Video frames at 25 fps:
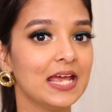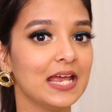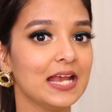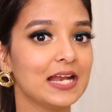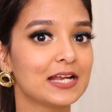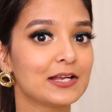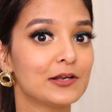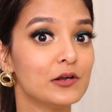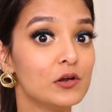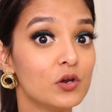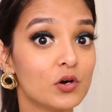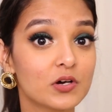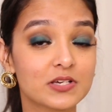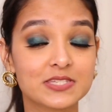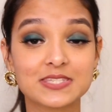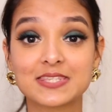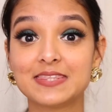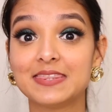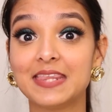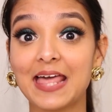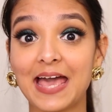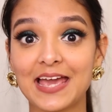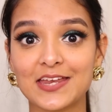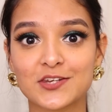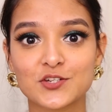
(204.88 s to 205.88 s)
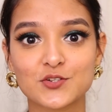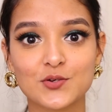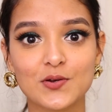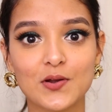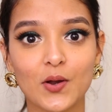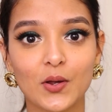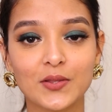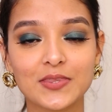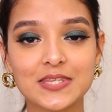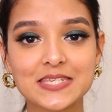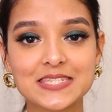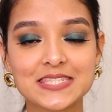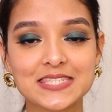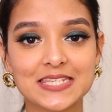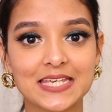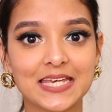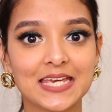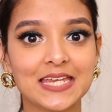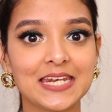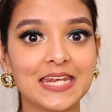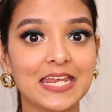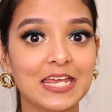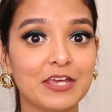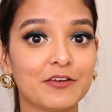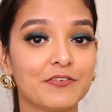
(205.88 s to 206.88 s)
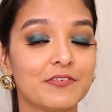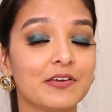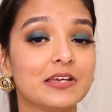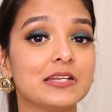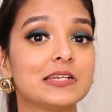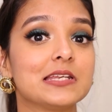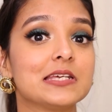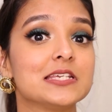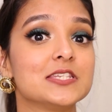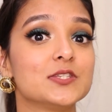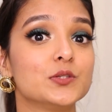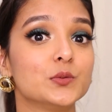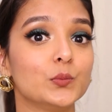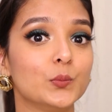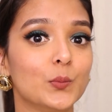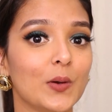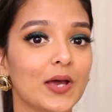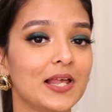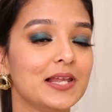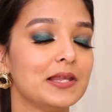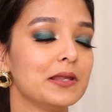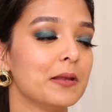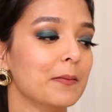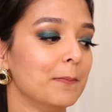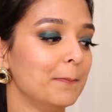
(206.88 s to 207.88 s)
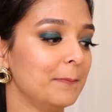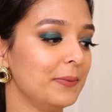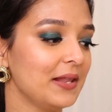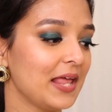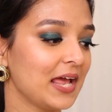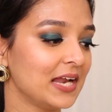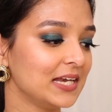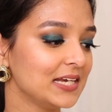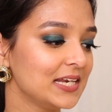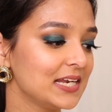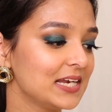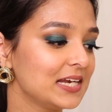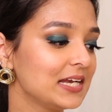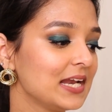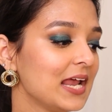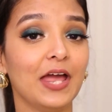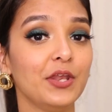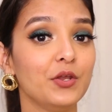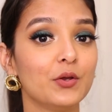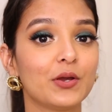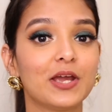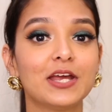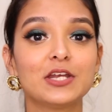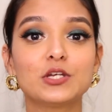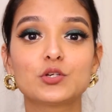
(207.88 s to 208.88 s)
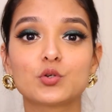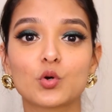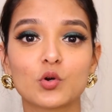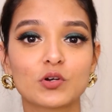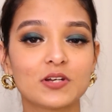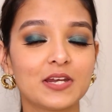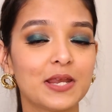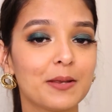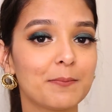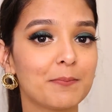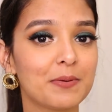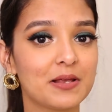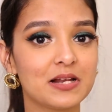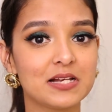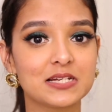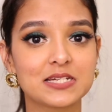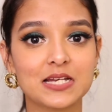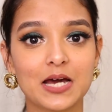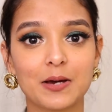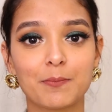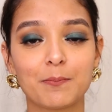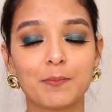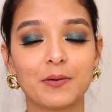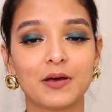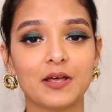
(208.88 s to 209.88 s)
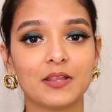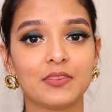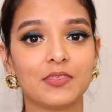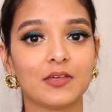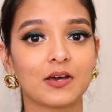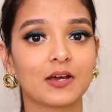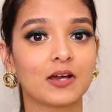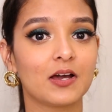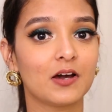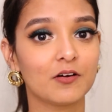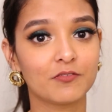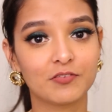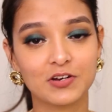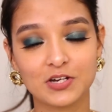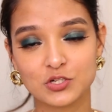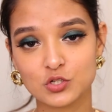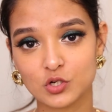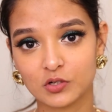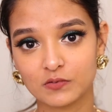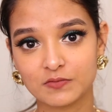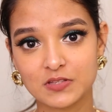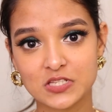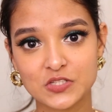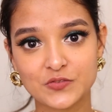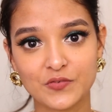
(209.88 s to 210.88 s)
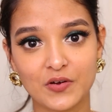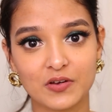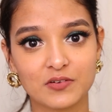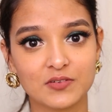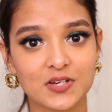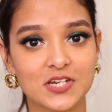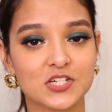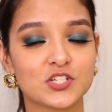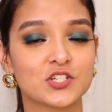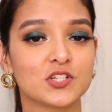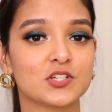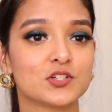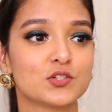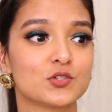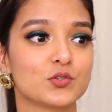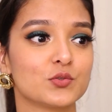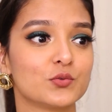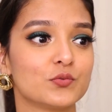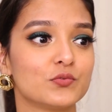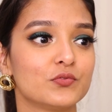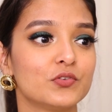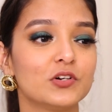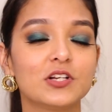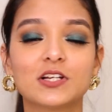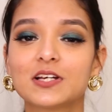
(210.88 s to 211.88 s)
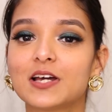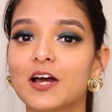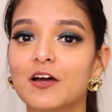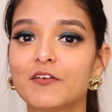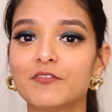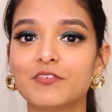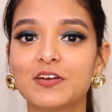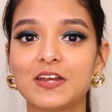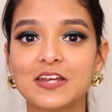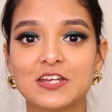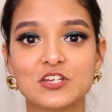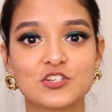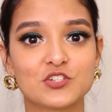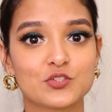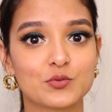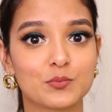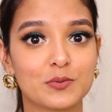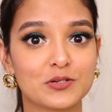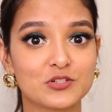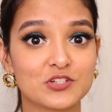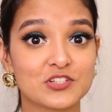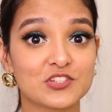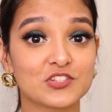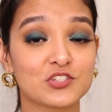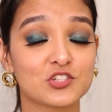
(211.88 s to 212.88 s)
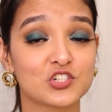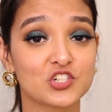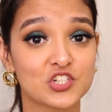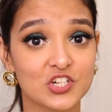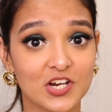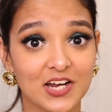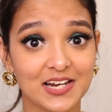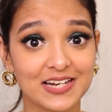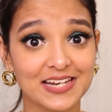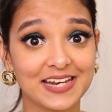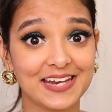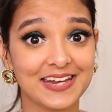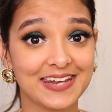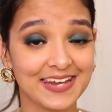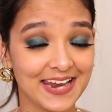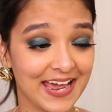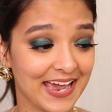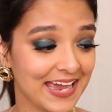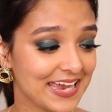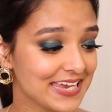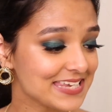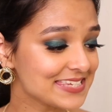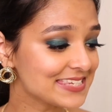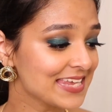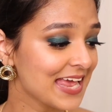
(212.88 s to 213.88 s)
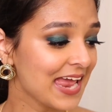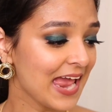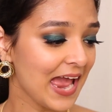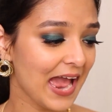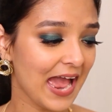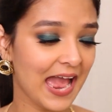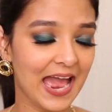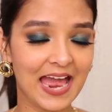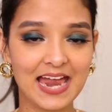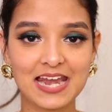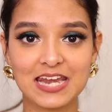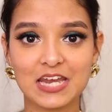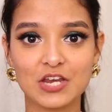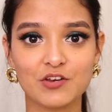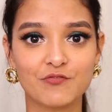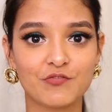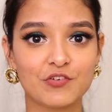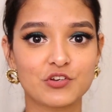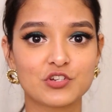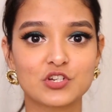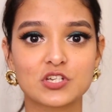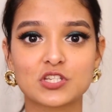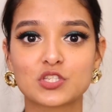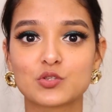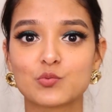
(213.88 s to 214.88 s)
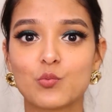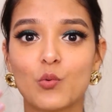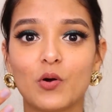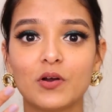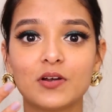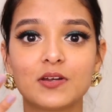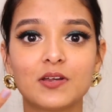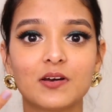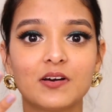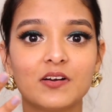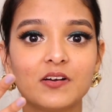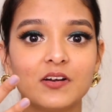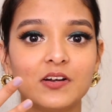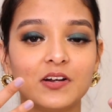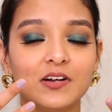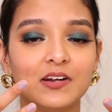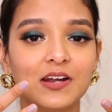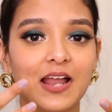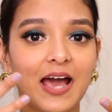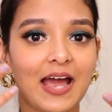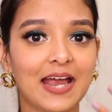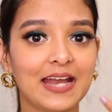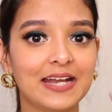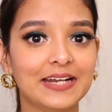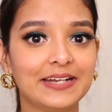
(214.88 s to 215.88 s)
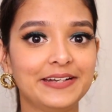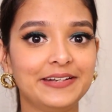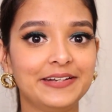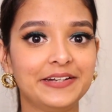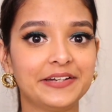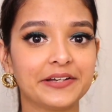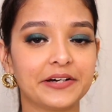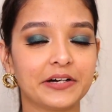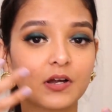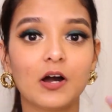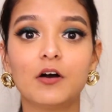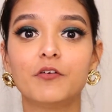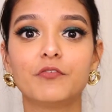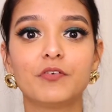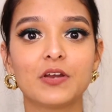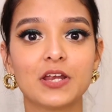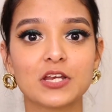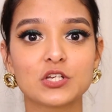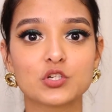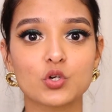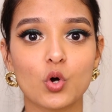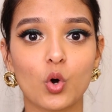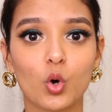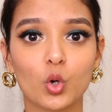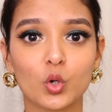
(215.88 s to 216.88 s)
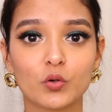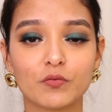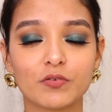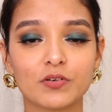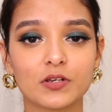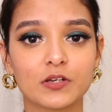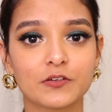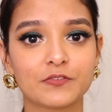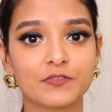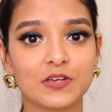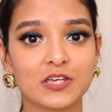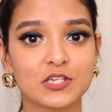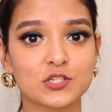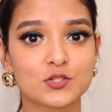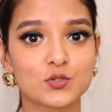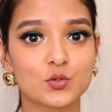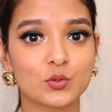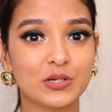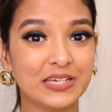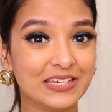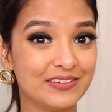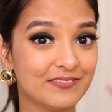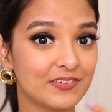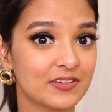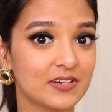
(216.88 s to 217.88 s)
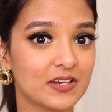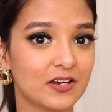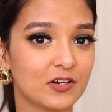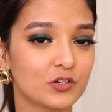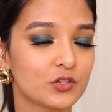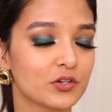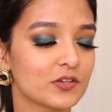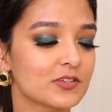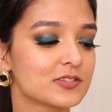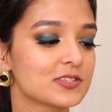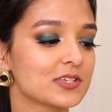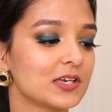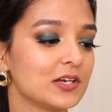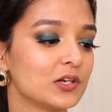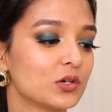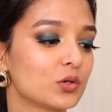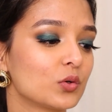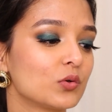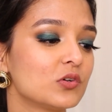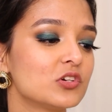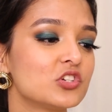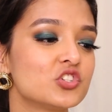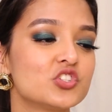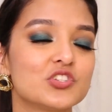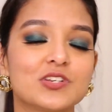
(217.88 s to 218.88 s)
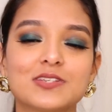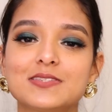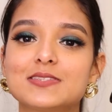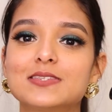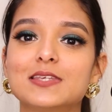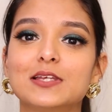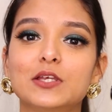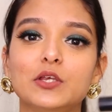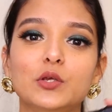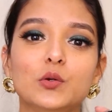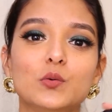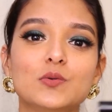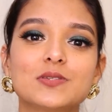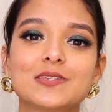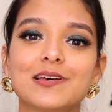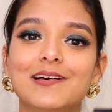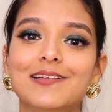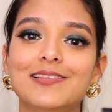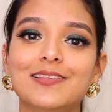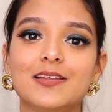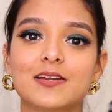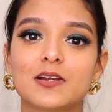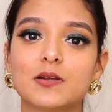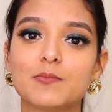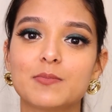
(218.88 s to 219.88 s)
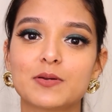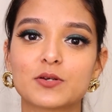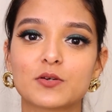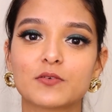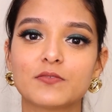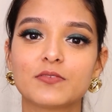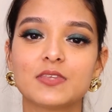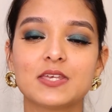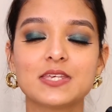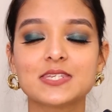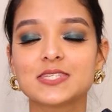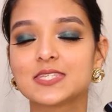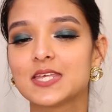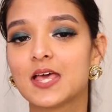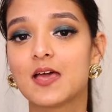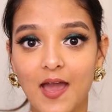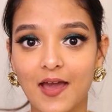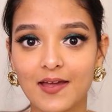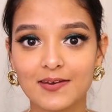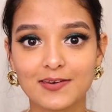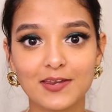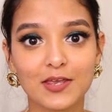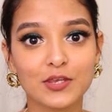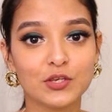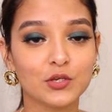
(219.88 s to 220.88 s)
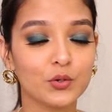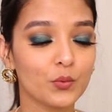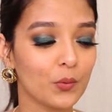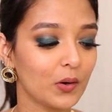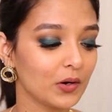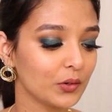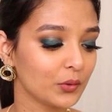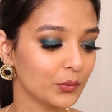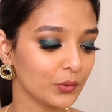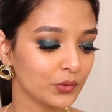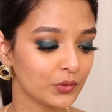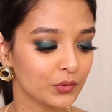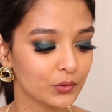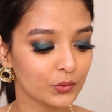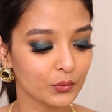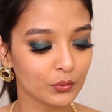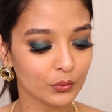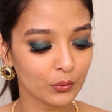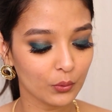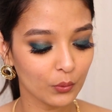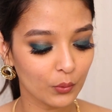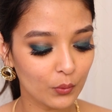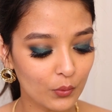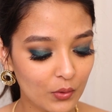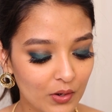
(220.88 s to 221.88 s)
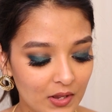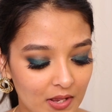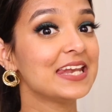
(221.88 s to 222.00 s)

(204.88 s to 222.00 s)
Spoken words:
It looks natural on the skin if it is well blended, and you can totally build up the coverage of this foundation to full coverage, which is really nice. And if you just want a light coverage all over your face to even out your skin tone, just use a little bit of this and you are good to go.